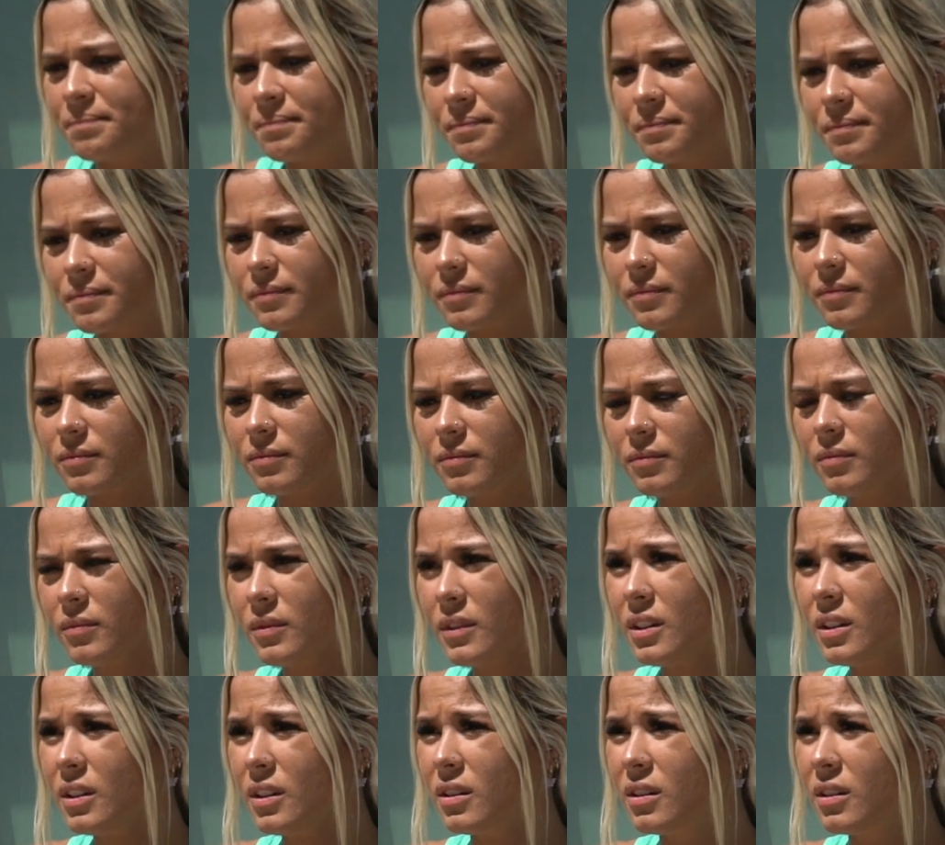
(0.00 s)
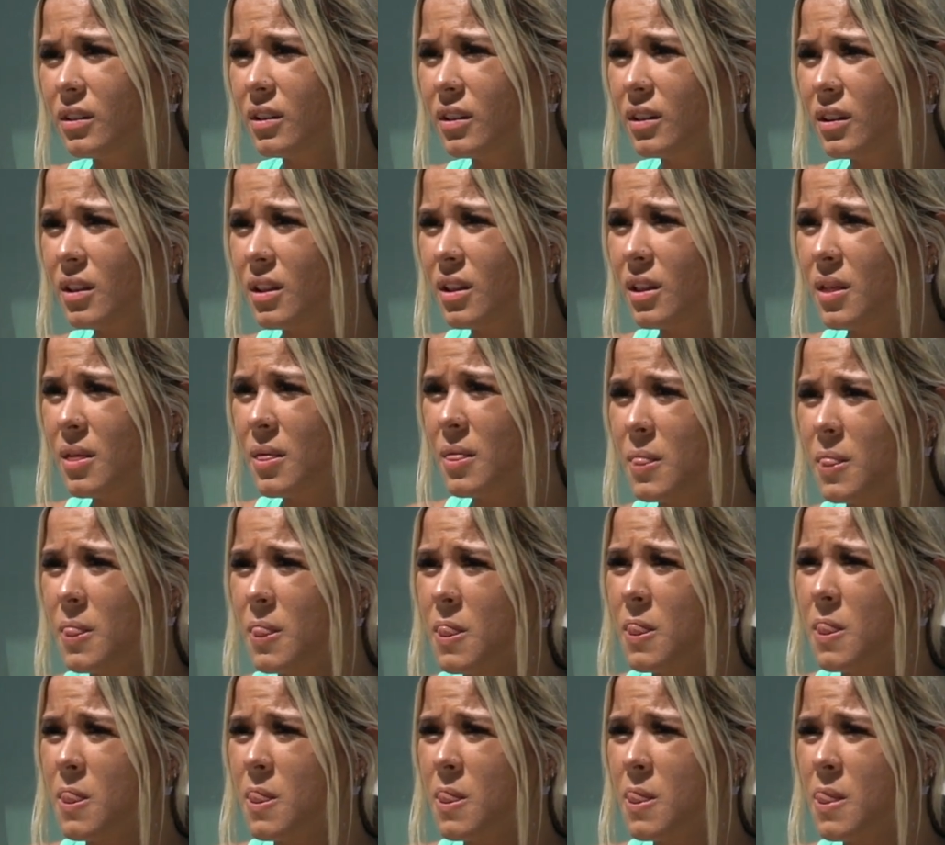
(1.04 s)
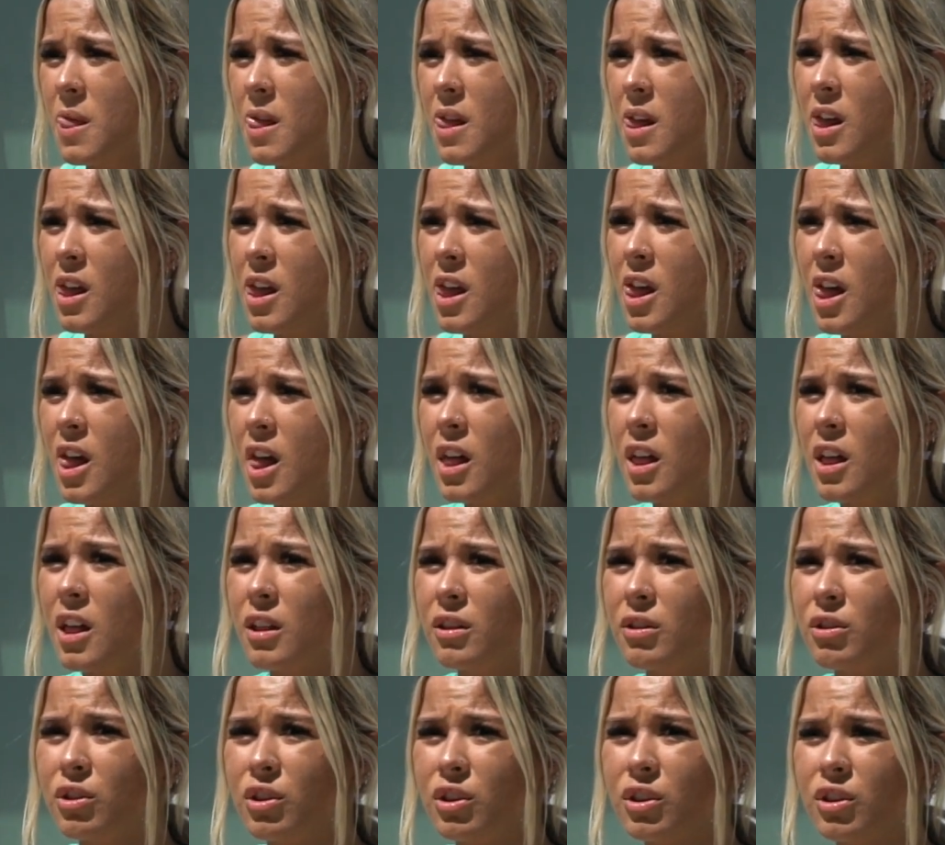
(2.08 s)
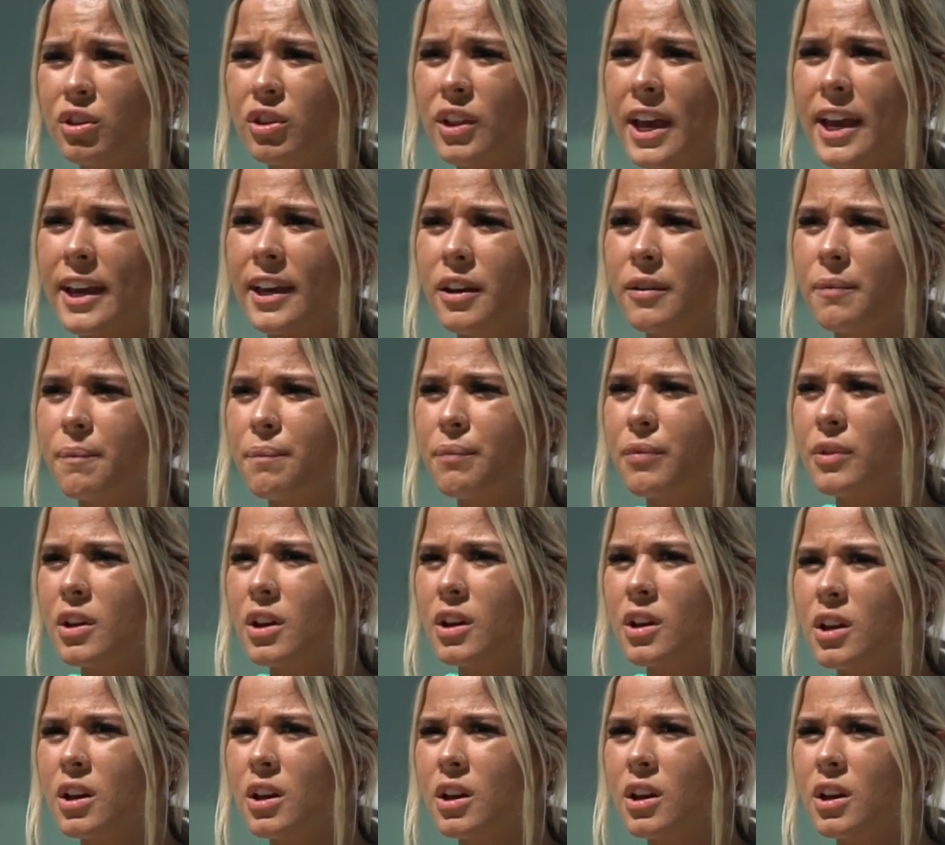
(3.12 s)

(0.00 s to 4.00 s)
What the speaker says: Like, wait, taking seriously now, like, just, like, for fitness or overall?